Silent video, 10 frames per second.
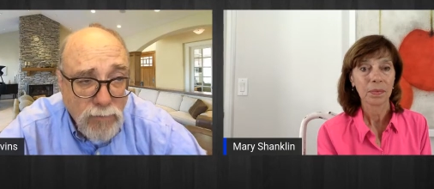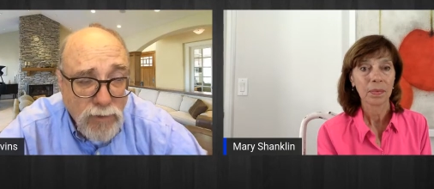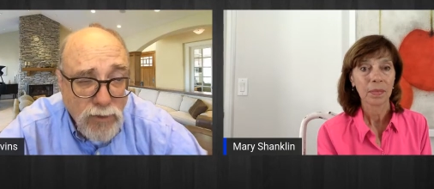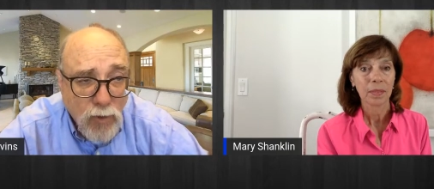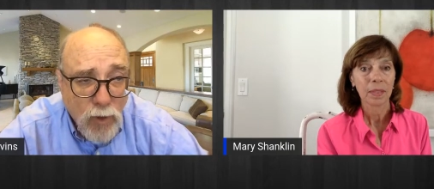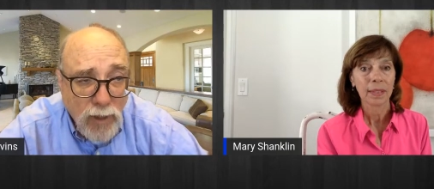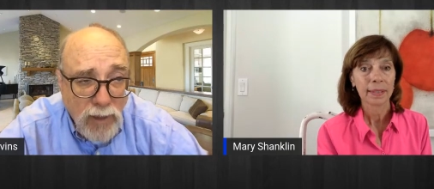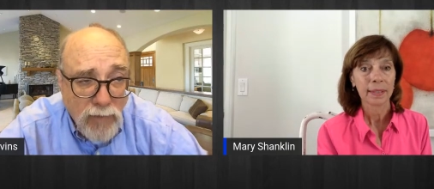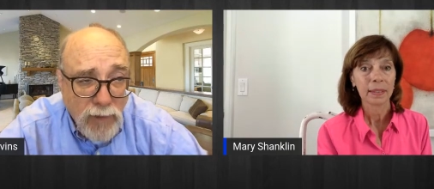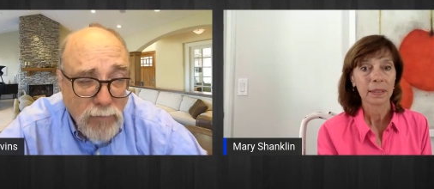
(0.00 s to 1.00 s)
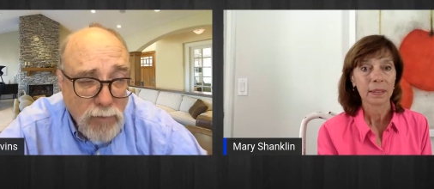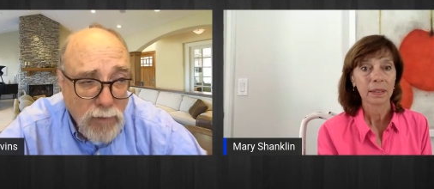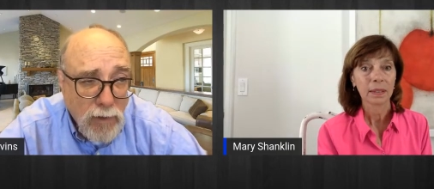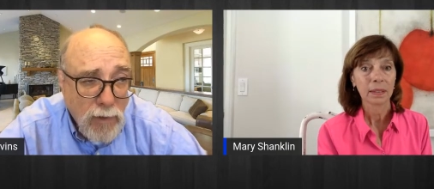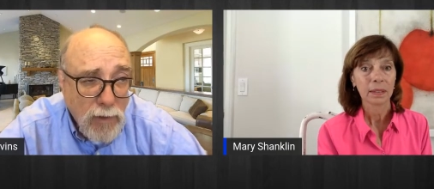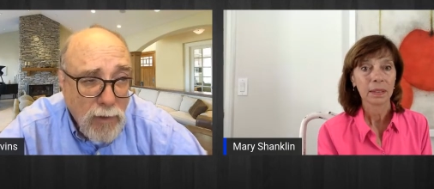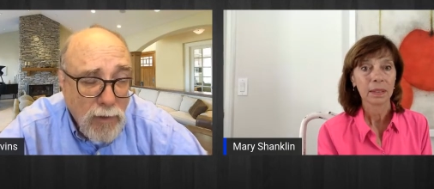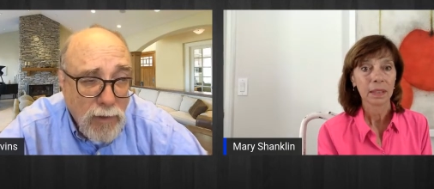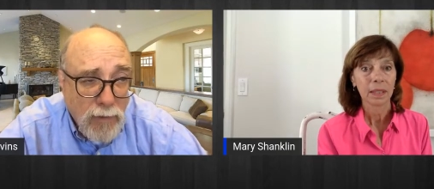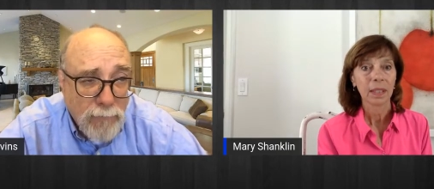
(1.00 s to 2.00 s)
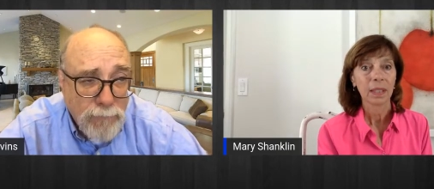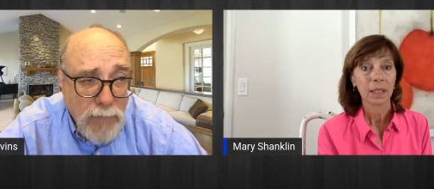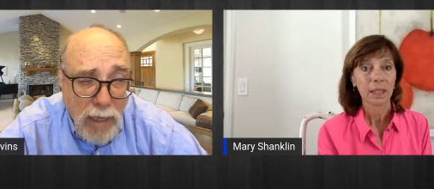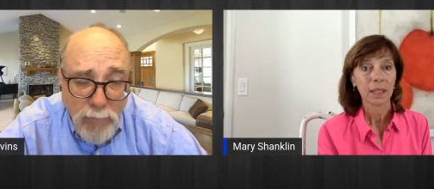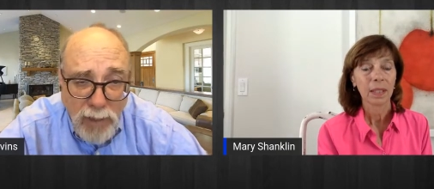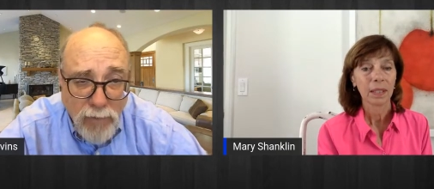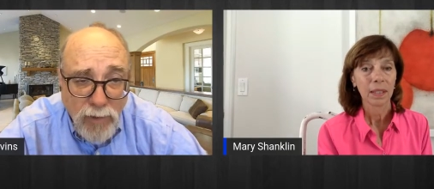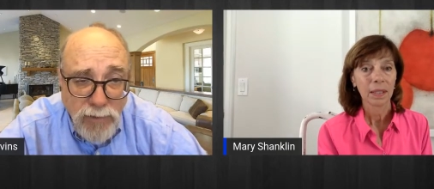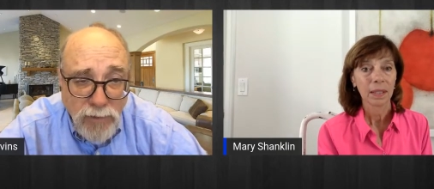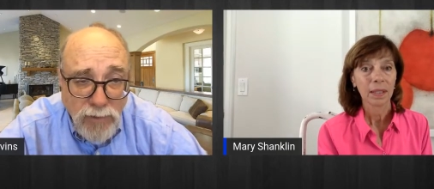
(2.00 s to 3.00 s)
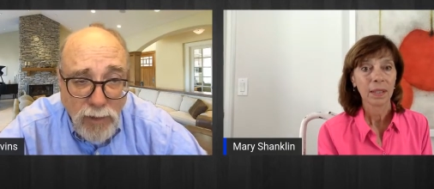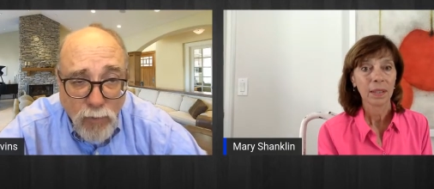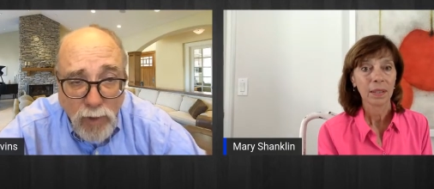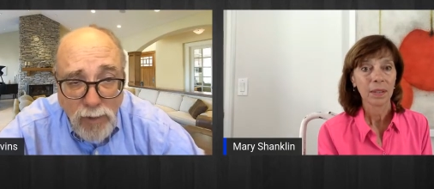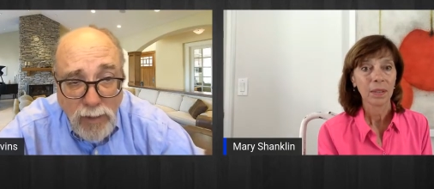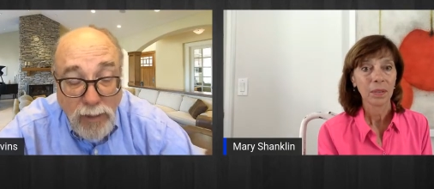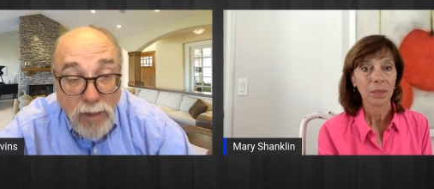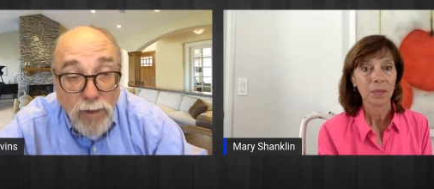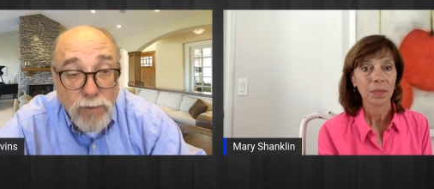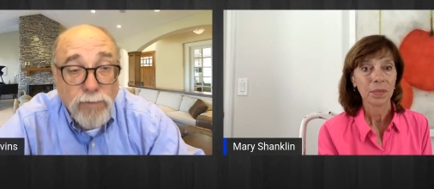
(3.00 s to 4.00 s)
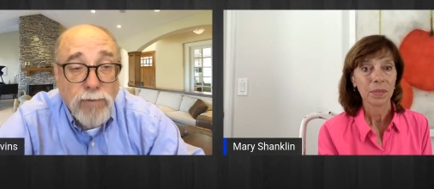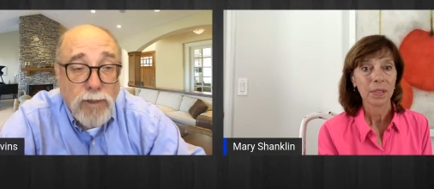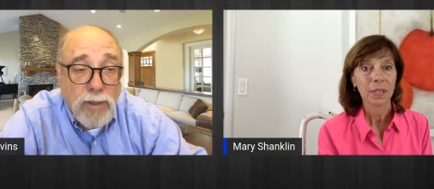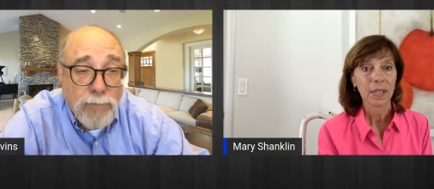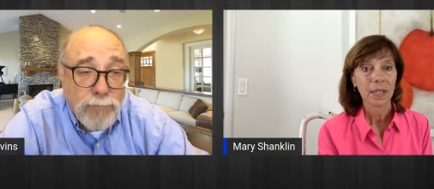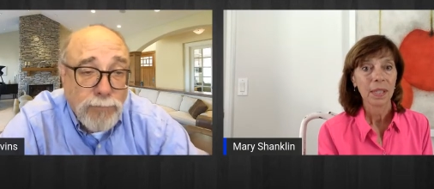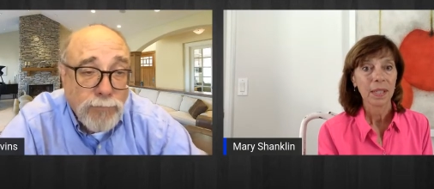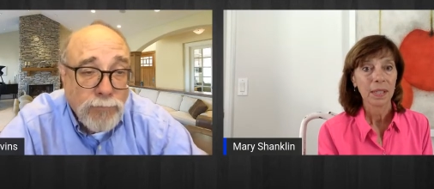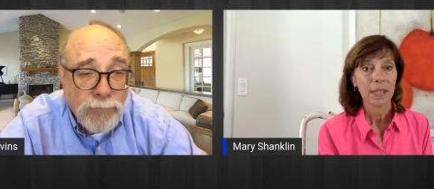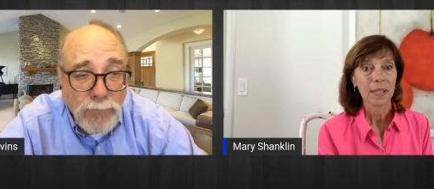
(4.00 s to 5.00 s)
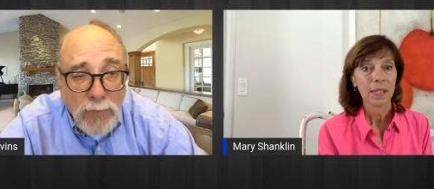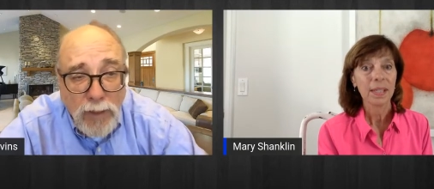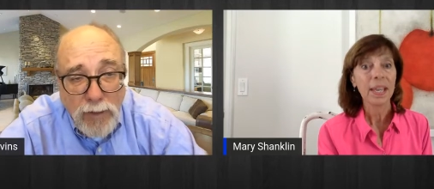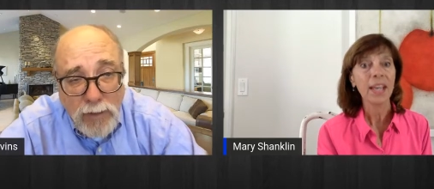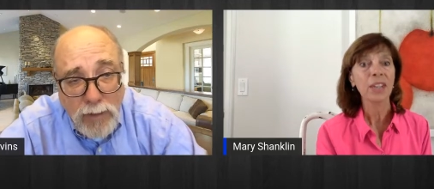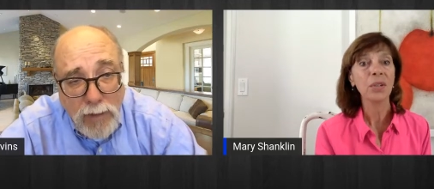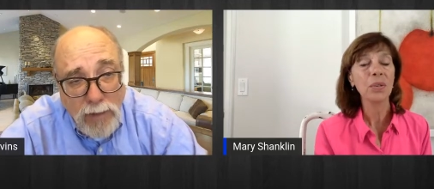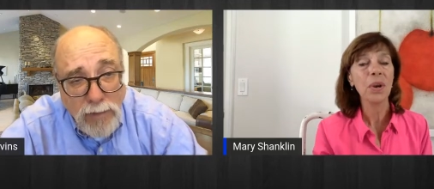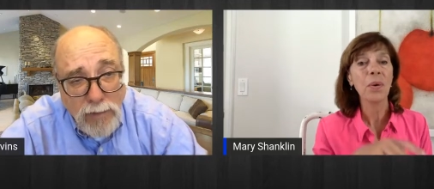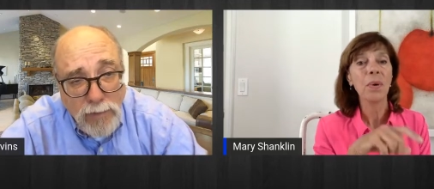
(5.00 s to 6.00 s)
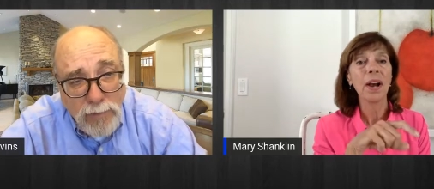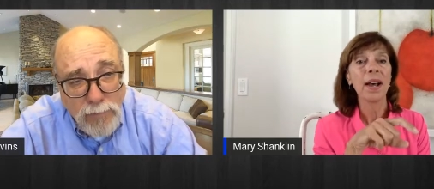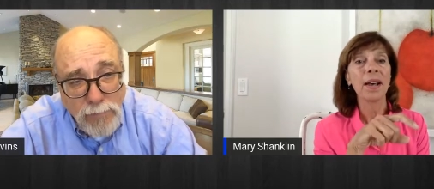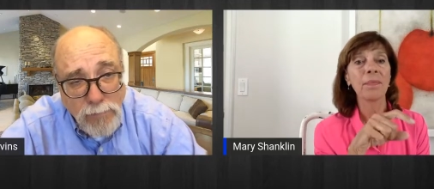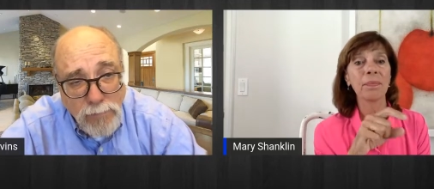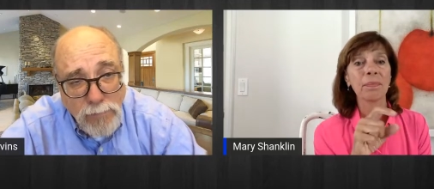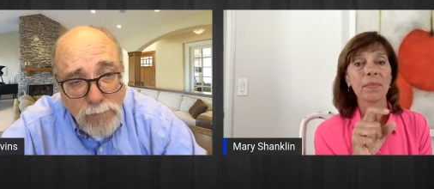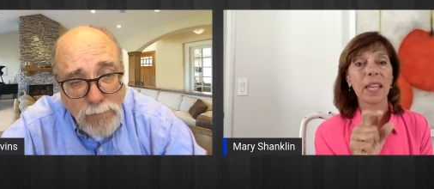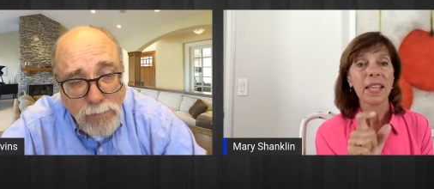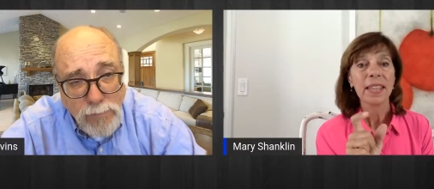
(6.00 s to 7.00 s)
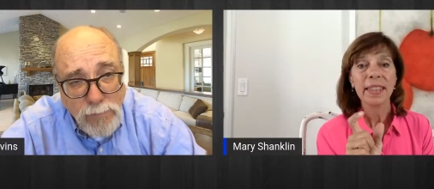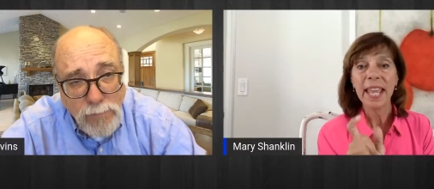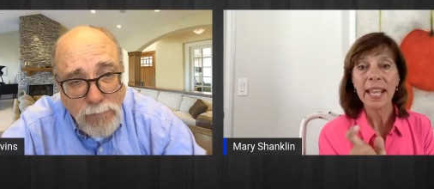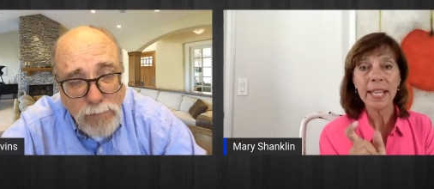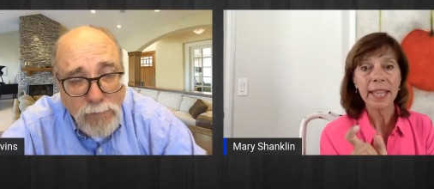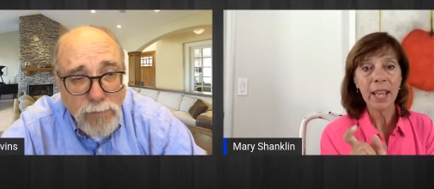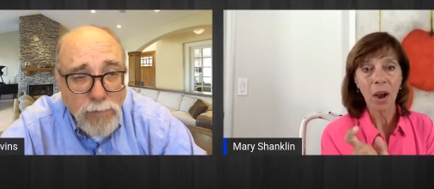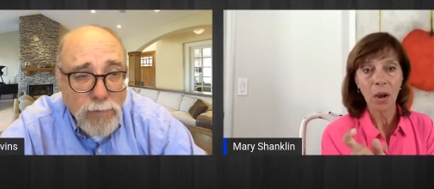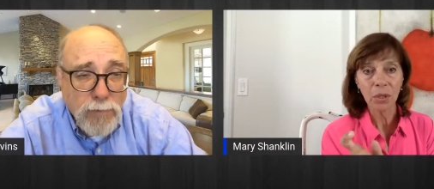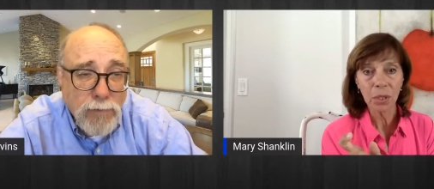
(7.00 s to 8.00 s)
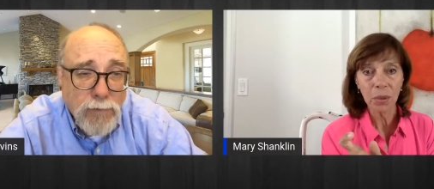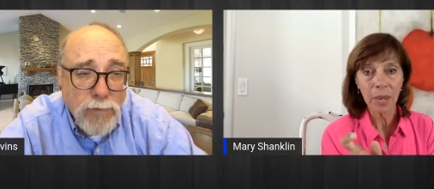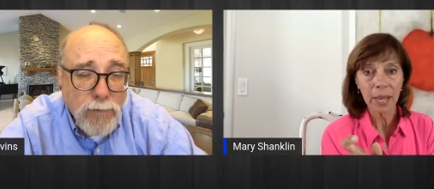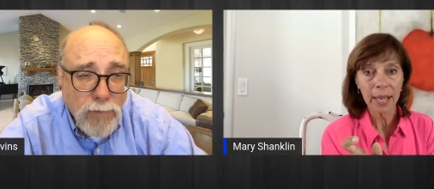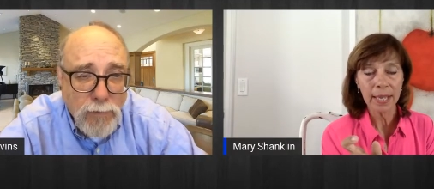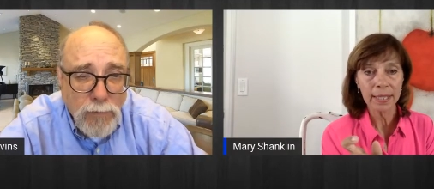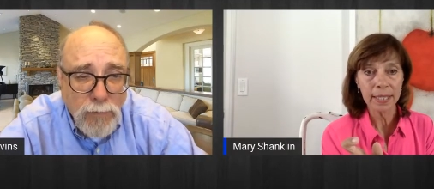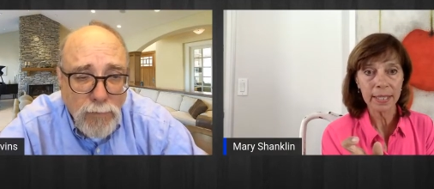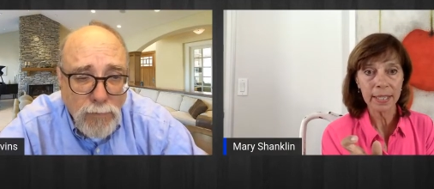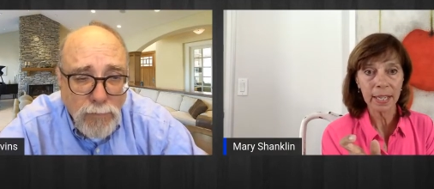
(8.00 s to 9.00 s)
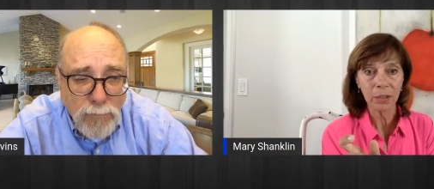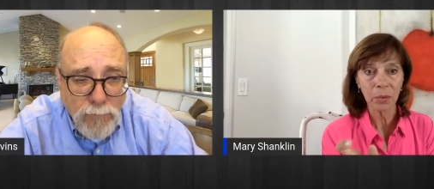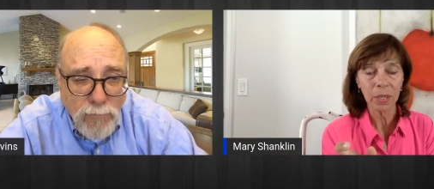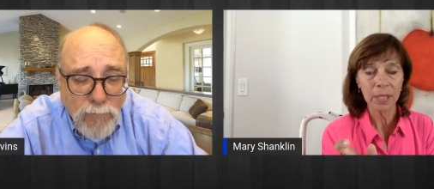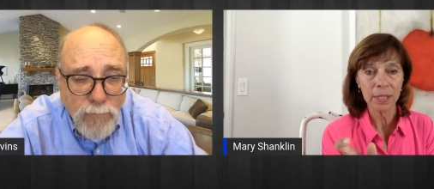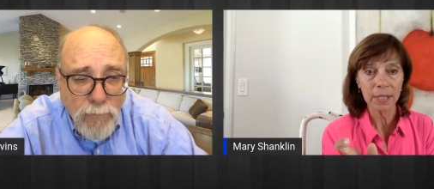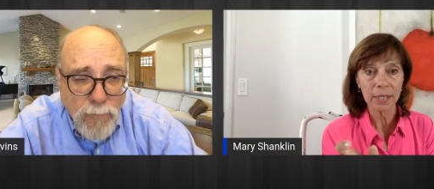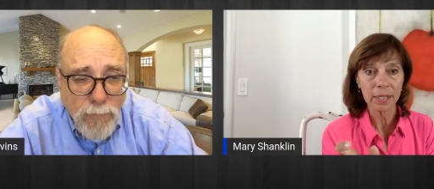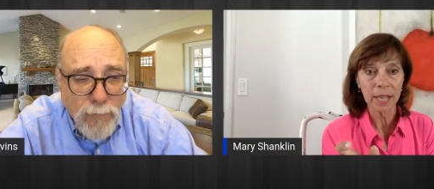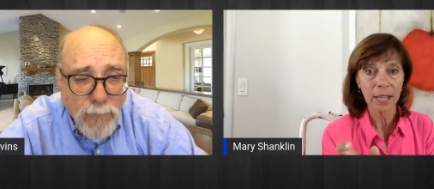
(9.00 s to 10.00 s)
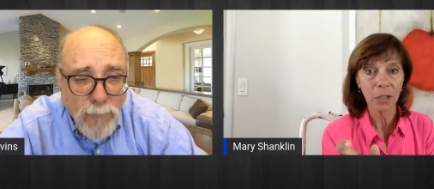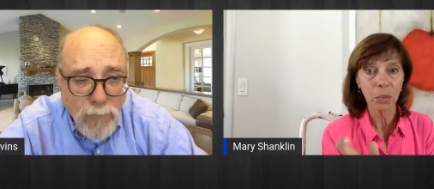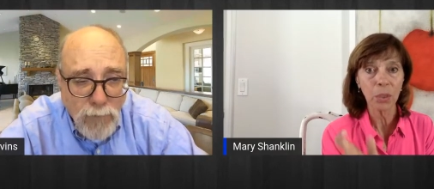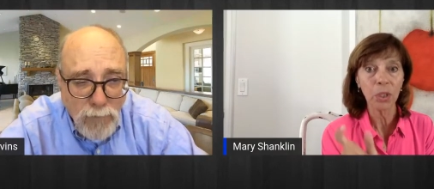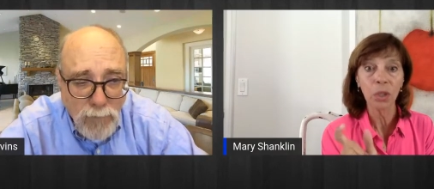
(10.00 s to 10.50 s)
Speaker 1: story living um, i'd be interested to see where they go um,
Speaker 2: yeah you know um they they also had Disney had great success with the